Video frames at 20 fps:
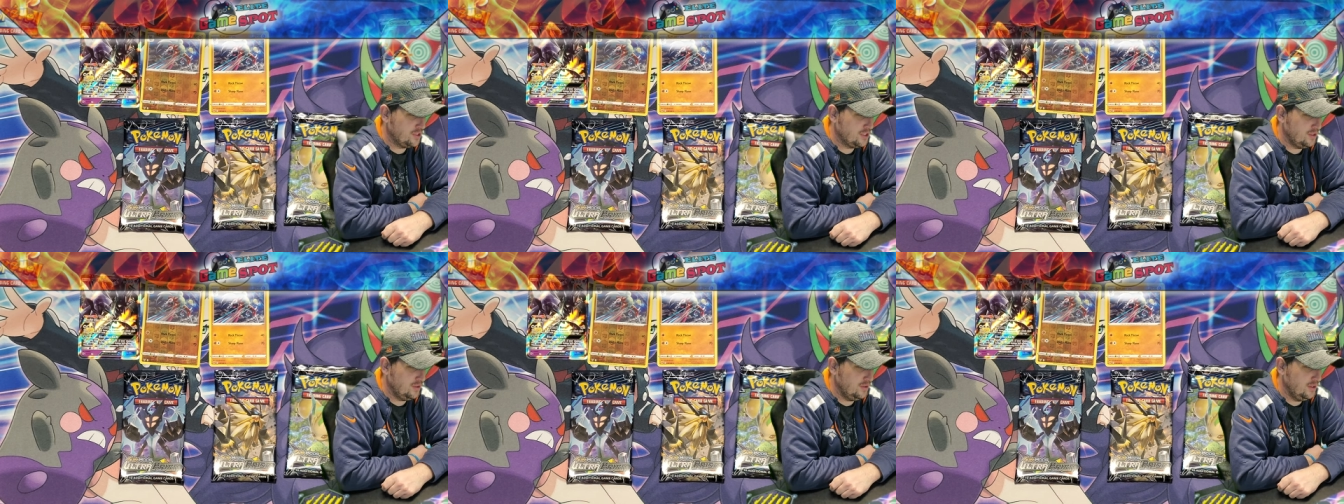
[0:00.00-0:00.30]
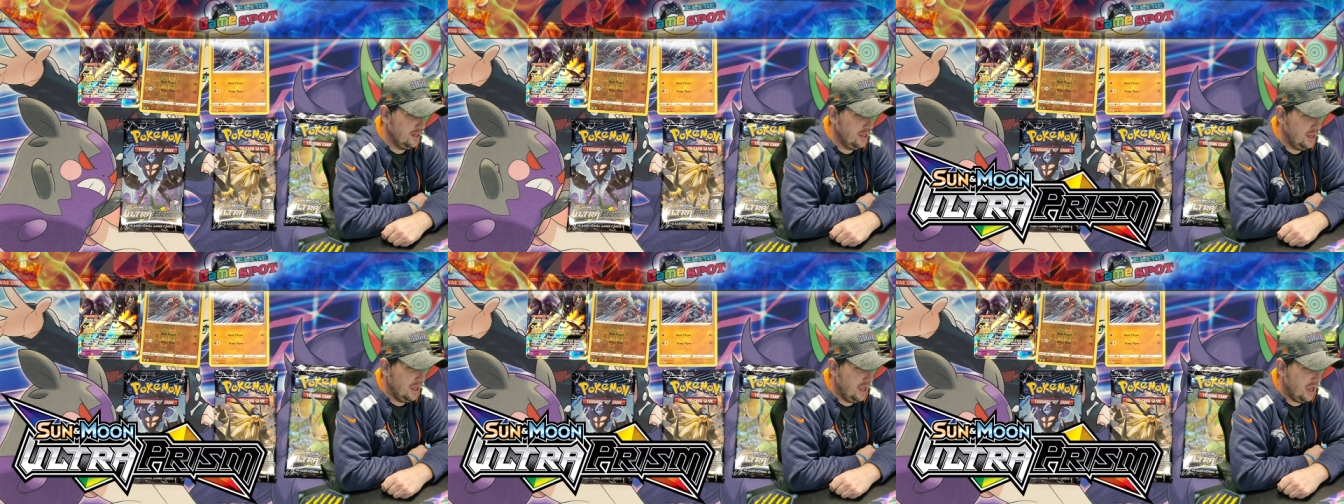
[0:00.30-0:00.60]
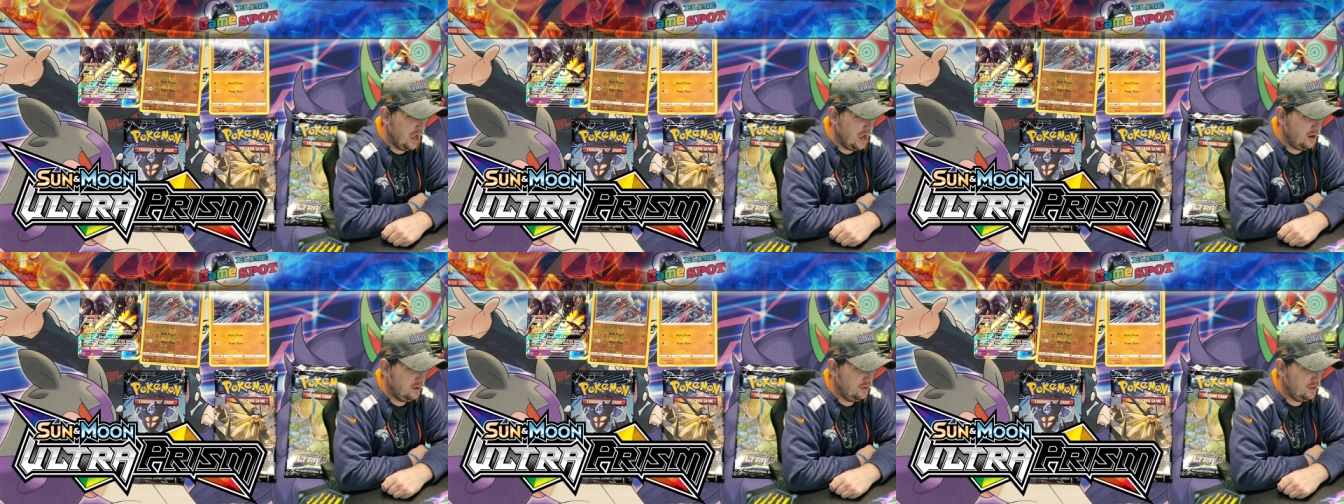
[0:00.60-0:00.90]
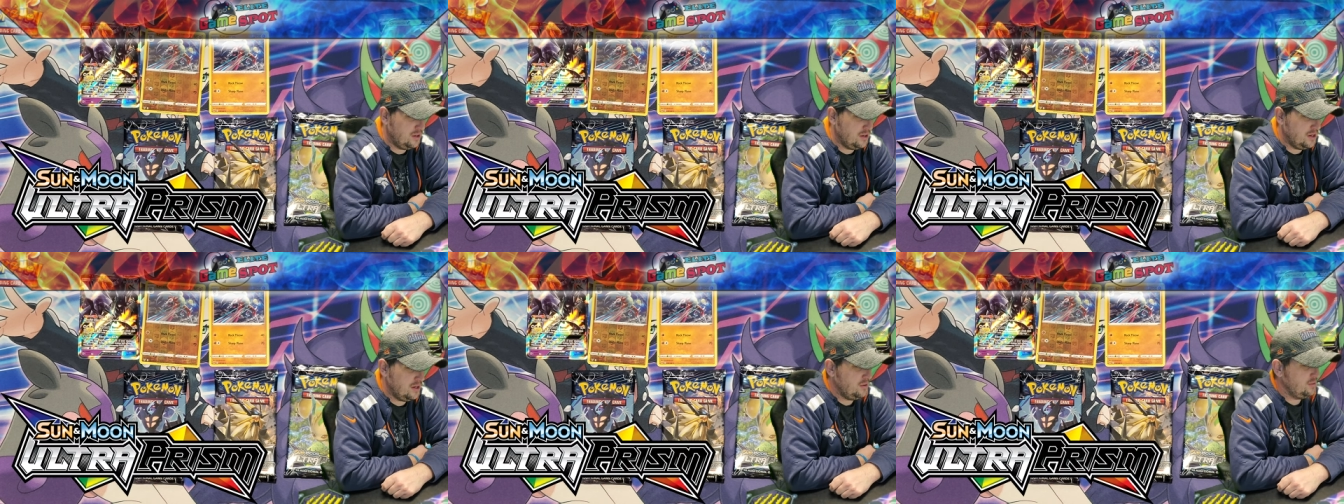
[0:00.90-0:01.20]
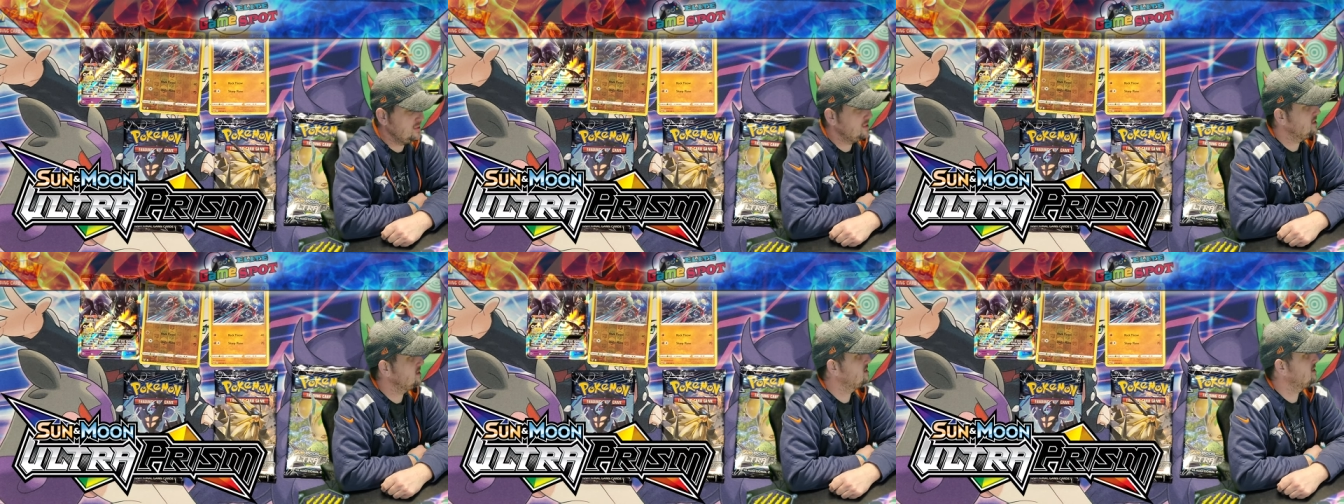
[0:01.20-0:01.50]
so how long ago
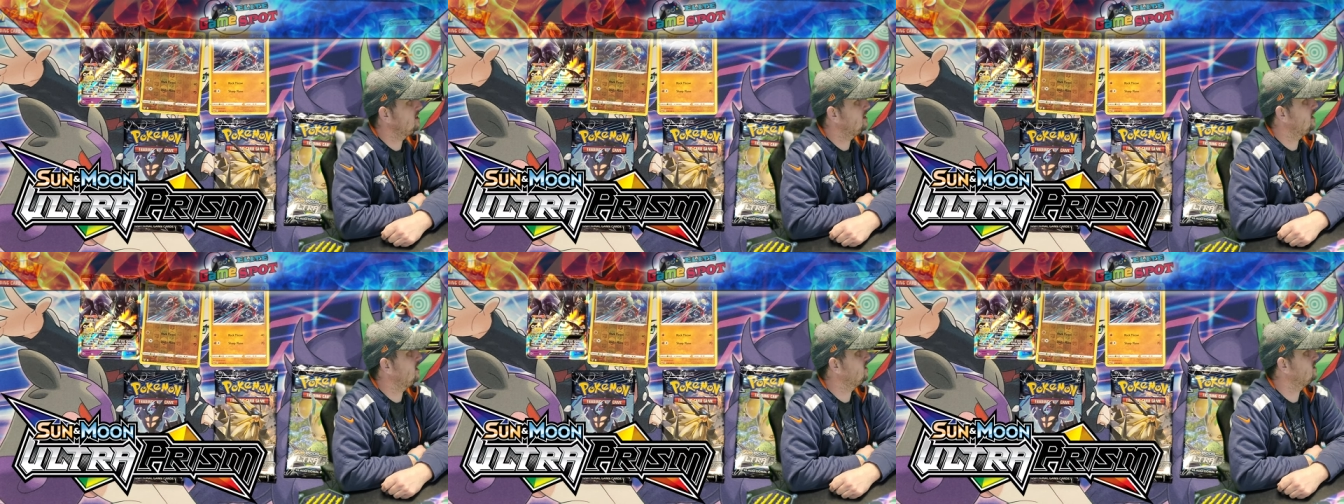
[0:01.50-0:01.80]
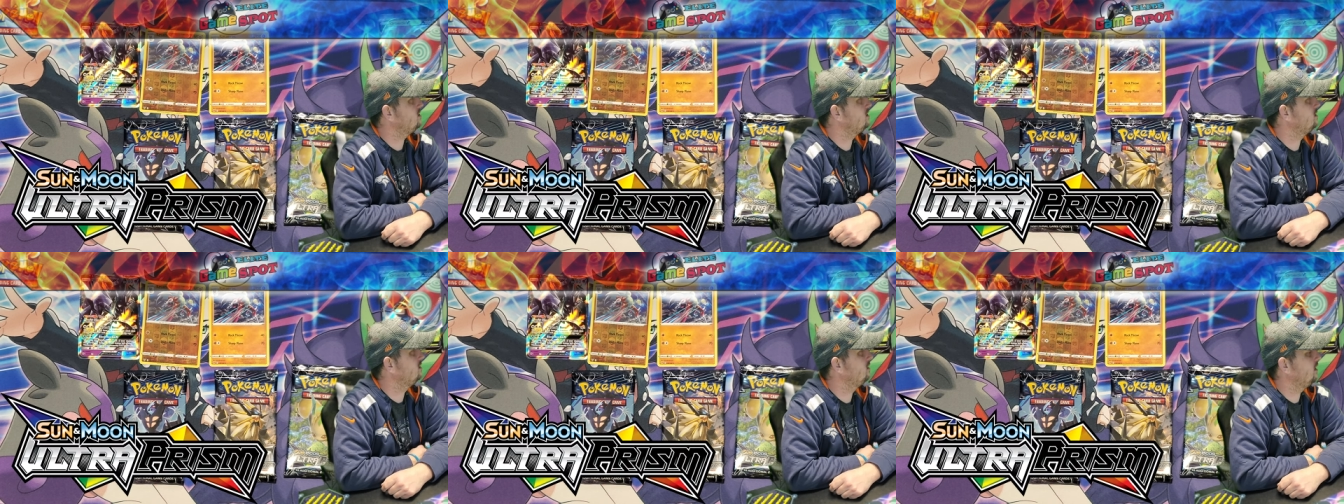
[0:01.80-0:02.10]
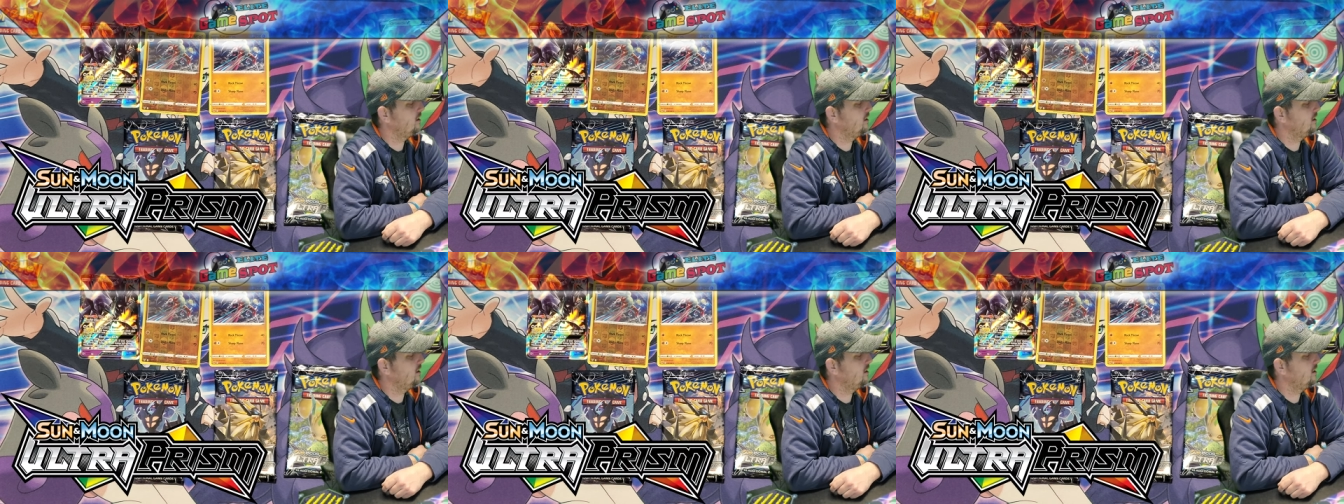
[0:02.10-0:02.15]
was this set, Asher?